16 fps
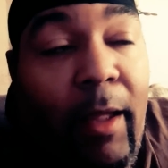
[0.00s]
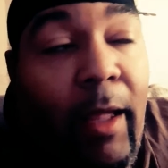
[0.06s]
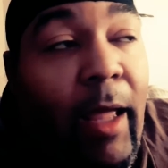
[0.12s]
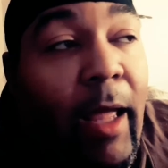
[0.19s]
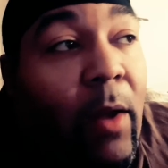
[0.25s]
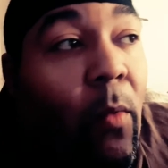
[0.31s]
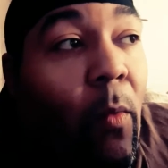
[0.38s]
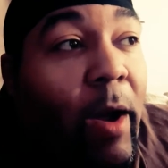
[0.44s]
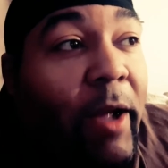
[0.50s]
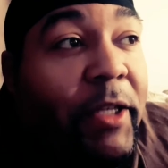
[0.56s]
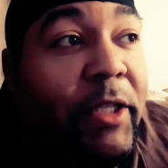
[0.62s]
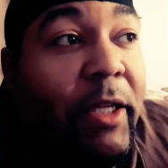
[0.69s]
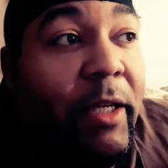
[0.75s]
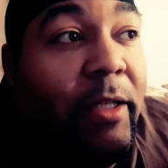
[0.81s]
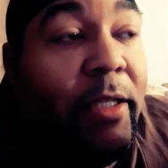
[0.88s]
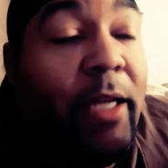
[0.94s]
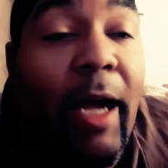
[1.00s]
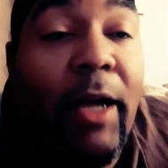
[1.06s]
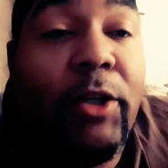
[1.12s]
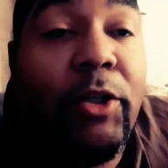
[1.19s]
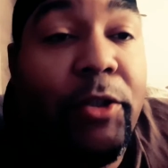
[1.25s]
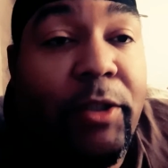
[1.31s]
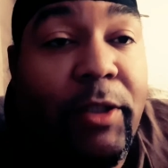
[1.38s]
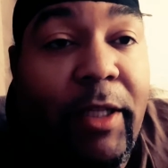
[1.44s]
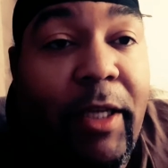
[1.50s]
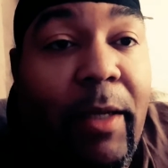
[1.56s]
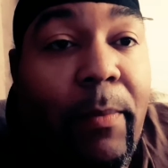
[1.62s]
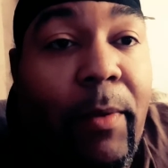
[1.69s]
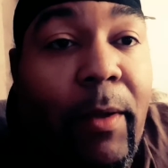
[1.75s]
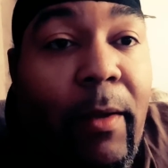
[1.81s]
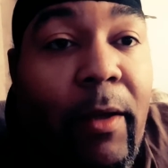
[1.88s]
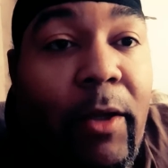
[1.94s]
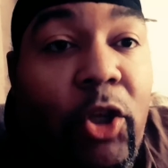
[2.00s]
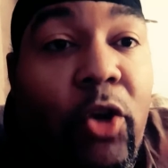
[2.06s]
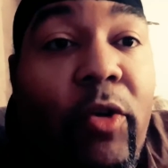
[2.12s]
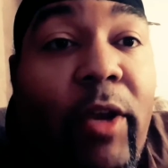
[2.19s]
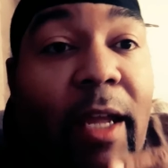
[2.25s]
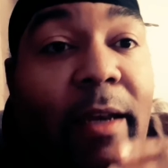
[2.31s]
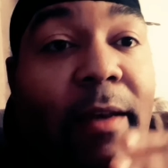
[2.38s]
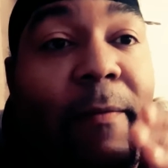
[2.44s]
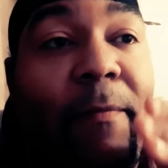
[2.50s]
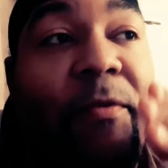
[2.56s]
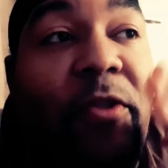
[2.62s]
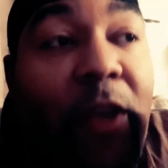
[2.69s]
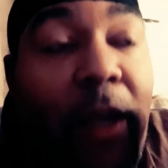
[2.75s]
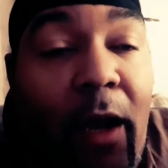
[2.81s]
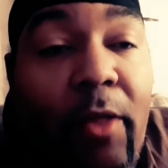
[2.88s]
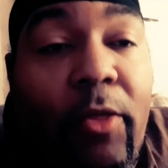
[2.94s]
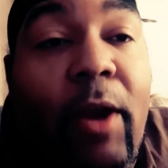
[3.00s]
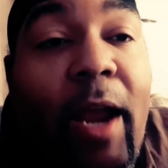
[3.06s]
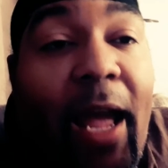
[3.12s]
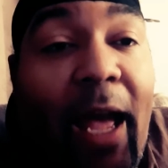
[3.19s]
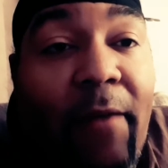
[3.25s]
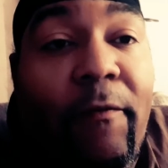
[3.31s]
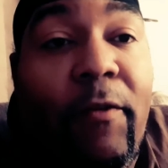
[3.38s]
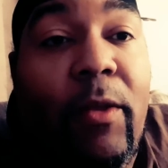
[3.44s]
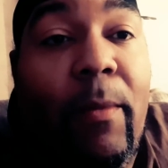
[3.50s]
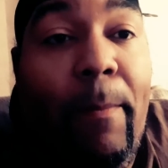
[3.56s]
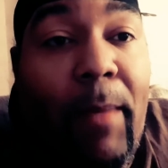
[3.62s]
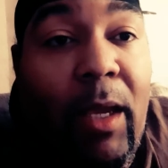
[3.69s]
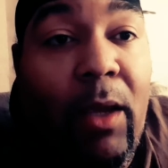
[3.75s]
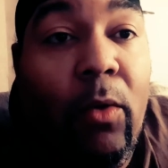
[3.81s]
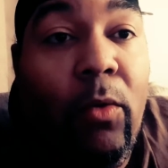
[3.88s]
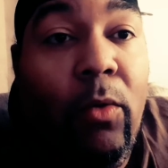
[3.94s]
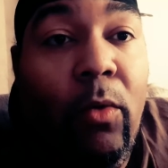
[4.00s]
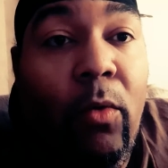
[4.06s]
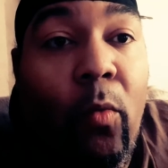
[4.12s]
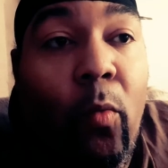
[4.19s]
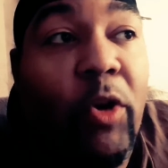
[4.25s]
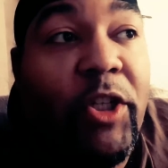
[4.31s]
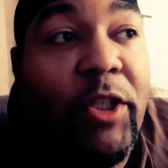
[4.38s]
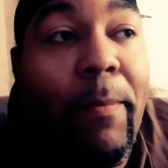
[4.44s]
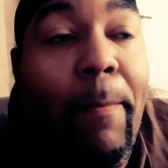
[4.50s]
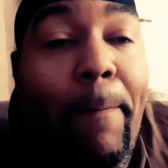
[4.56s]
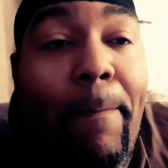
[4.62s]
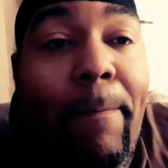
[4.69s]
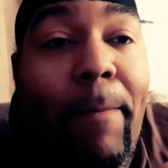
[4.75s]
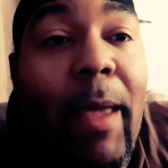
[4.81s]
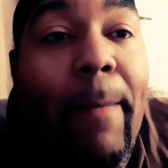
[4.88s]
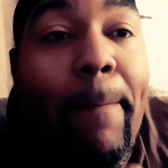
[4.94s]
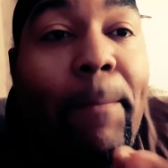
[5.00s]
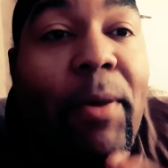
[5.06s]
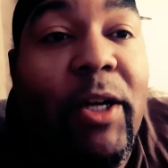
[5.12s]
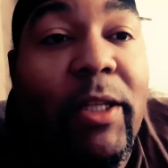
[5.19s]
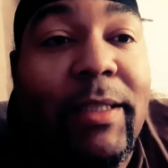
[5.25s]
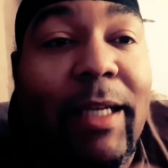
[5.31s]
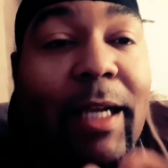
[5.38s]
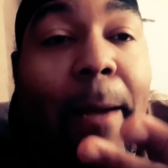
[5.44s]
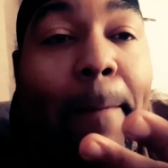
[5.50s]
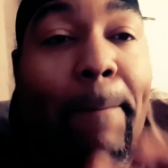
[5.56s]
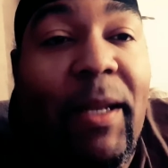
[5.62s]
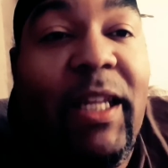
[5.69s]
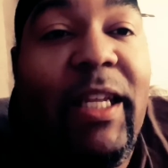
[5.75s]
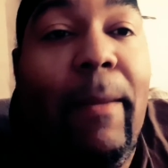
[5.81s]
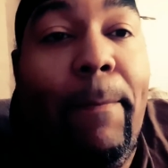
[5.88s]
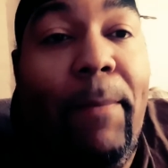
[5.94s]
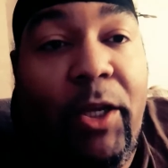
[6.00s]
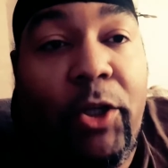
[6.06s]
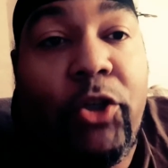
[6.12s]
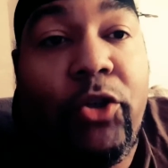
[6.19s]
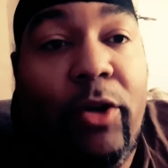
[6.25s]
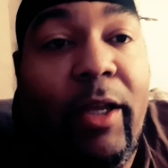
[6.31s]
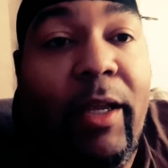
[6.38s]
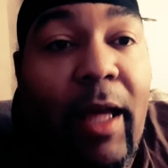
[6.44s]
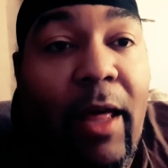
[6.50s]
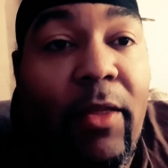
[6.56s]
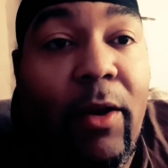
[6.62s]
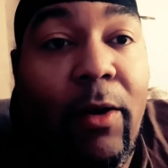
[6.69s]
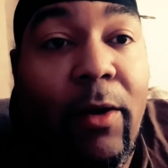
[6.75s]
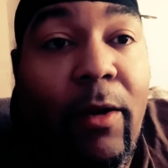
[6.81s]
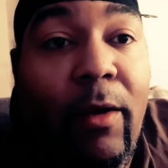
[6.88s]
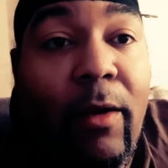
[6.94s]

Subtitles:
And watching Dr. Sleep, you get the other half of the meal, which it puts a complete picture together.